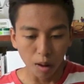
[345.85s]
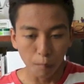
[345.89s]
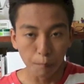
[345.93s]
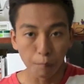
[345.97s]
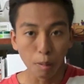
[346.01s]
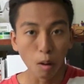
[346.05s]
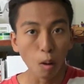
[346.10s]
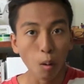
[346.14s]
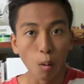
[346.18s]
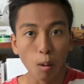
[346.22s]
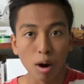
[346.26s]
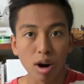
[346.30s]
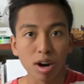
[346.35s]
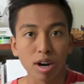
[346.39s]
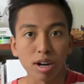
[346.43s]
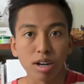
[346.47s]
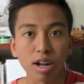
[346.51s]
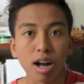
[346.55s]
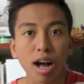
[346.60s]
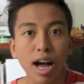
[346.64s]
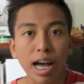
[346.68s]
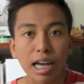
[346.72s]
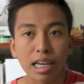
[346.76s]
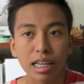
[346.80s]
porn.
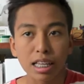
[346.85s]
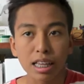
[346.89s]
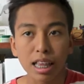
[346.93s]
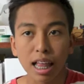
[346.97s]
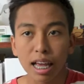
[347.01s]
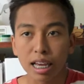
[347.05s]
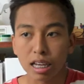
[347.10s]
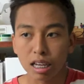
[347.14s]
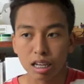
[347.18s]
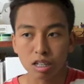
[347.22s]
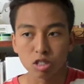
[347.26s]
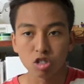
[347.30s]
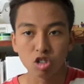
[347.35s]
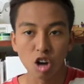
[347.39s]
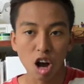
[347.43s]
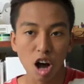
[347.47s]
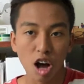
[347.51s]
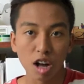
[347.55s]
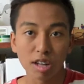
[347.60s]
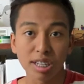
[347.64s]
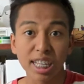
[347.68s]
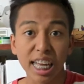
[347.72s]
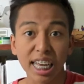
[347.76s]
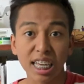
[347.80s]
I could like
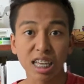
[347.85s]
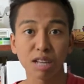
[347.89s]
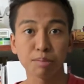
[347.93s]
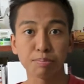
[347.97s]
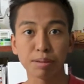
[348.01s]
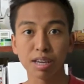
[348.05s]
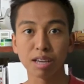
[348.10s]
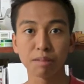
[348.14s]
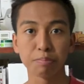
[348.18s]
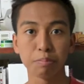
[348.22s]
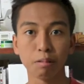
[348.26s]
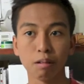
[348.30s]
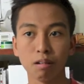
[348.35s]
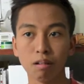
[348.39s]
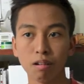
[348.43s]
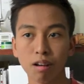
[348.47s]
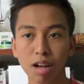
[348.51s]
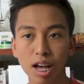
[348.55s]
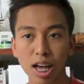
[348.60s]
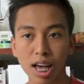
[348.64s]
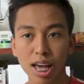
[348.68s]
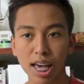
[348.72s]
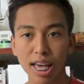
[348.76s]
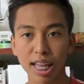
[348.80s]
draw naked people
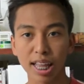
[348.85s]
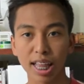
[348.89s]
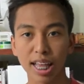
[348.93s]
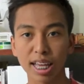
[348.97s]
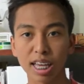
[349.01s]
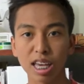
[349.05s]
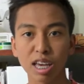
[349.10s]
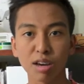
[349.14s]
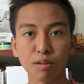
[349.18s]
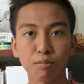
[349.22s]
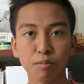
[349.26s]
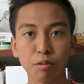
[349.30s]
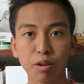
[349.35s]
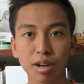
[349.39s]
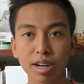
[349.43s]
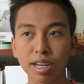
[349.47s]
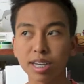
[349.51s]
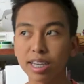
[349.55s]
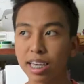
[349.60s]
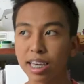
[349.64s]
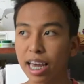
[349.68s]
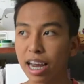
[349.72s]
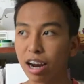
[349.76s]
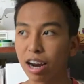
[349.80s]
and like he
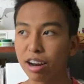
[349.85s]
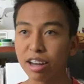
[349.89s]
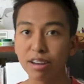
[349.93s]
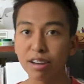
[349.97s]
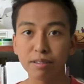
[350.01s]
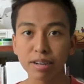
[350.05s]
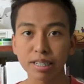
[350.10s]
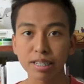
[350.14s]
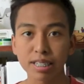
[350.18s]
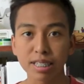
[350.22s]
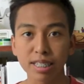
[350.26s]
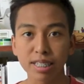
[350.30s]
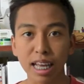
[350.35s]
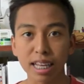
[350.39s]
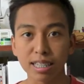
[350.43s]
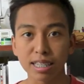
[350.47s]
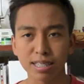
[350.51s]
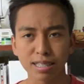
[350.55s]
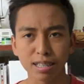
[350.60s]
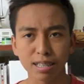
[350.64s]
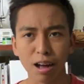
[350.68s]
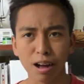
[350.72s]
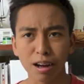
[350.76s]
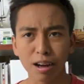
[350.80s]
wouldn't care. He would just, as
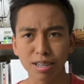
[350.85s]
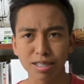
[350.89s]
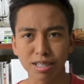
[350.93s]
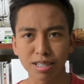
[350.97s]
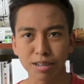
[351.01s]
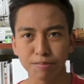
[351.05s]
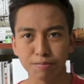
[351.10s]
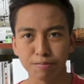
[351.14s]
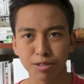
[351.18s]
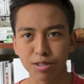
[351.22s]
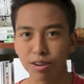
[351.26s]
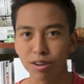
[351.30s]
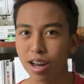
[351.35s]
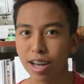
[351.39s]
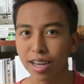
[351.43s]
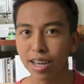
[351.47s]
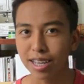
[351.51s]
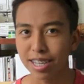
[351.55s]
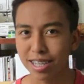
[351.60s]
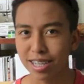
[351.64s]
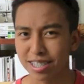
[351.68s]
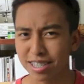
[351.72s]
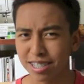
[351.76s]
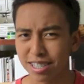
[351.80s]
long as I'm
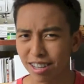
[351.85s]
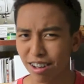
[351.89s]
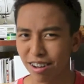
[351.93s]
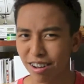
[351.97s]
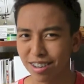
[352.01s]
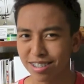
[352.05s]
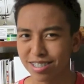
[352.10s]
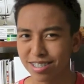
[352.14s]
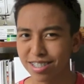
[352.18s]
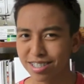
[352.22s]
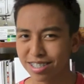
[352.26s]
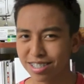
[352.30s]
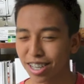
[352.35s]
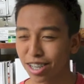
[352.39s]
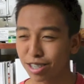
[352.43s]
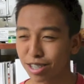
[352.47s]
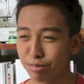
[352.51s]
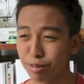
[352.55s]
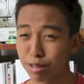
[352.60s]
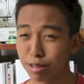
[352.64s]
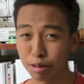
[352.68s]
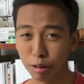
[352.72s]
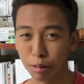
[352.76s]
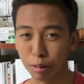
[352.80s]
trying, as long as he sees
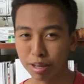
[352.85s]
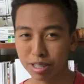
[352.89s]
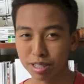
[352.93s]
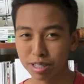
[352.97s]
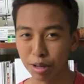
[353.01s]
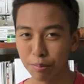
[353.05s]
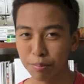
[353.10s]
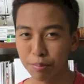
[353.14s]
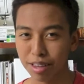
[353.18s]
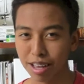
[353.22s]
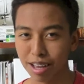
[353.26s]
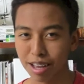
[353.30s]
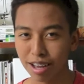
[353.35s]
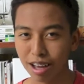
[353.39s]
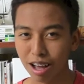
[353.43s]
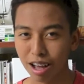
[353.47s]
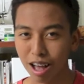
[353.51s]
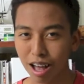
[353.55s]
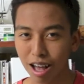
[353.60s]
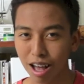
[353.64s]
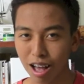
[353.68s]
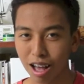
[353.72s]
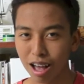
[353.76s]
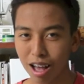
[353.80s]
me doing something,
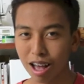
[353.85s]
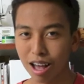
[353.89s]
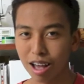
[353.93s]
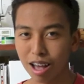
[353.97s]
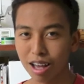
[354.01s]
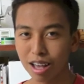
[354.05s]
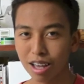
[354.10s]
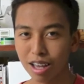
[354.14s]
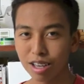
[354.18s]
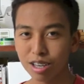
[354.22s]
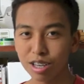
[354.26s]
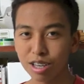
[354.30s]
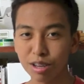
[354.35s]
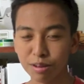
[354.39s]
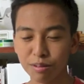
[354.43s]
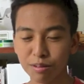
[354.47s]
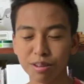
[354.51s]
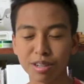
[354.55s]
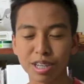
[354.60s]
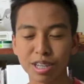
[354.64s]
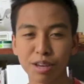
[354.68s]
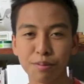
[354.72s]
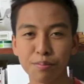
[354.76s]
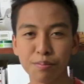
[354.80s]
he
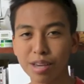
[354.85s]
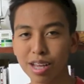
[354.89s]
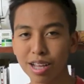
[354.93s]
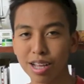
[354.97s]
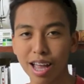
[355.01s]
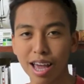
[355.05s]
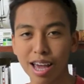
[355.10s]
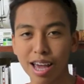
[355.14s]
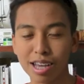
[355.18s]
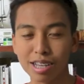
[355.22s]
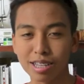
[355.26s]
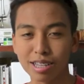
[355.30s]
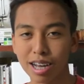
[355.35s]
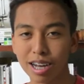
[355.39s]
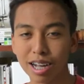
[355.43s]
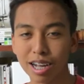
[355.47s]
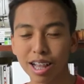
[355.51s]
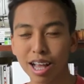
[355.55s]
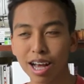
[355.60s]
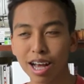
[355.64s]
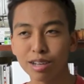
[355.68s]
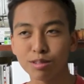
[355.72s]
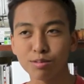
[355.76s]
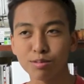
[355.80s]
will give me an A in that
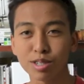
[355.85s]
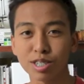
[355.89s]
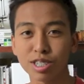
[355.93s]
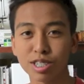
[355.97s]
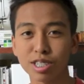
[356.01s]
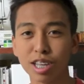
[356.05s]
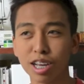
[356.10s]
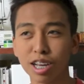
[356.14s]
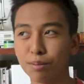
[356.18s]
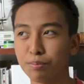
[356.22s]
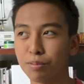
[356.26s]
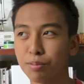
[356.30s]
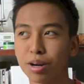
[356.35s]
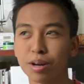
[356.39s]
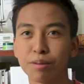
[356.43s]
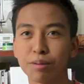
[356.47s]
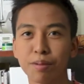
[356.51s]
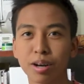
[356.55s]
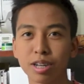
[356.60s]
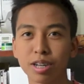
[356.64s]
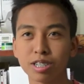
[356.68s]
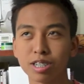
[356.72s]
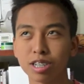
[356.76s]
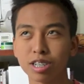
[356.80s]
class, which is like pretty
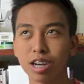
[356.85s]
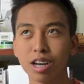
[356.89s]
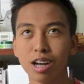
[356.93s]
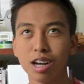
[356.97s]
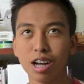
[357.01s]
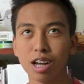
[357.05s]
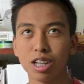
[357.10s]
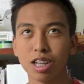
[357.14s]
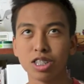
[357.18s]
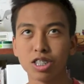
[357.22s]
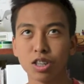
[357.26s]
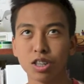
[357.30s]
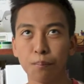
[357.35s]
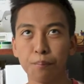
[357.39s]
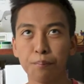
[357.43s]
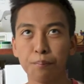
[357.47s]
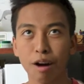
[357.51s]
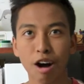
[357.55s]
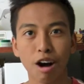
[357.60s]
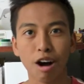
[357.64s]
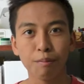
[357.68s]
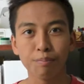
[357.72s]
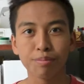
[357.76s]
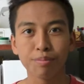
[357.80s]
much the
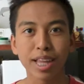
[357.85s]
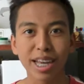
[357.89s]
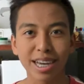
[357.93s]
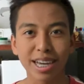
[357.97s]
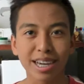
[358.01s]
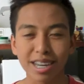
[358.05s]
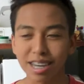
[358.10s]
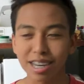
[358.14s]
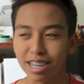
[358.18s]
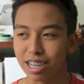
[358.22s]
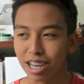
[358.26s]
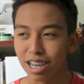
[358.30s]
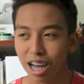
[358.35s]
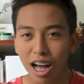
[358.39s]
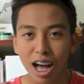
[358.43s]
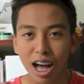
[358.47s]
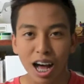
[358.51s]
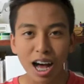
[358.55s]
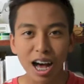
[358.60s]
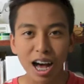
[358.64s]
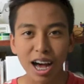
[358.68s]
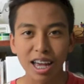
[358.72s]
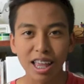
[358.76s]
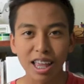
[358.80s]
bomb diggity.
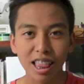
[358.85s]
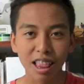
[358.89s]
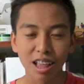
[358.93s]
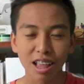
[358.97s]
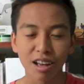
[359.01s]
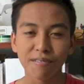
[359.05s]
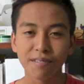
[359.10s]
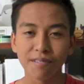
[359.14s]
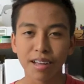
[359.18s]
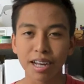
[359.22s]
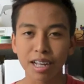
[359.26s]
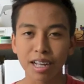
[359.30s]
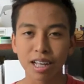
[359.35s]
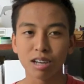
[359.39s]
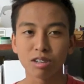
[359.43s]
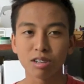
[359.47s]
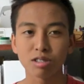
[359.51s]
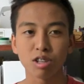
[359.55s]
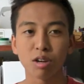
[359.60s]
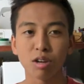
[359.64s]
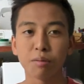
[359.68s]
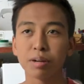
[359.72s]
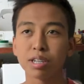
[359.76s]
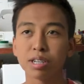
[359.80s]
I love that
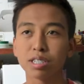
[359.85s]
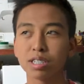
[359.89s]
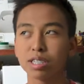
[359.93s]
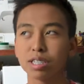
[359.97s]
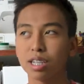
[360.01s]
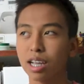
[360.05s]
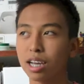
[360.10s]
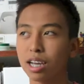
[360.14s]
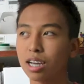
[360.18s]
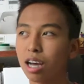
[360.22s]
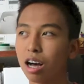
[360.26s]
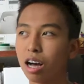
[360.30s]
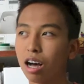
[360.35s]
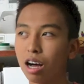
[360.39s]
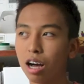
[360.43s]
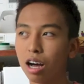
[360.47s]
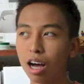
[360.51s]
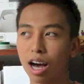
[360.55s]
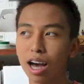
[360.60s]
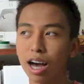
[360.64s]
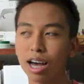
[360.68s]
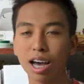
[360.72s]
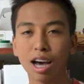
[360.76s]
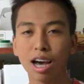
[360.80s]
class so much, and like
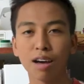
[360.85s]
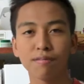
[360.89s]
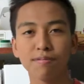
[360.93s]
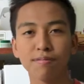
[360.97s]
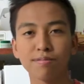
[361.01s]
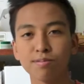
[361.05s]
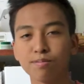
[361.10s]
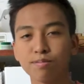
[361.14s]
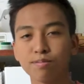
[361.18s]
I have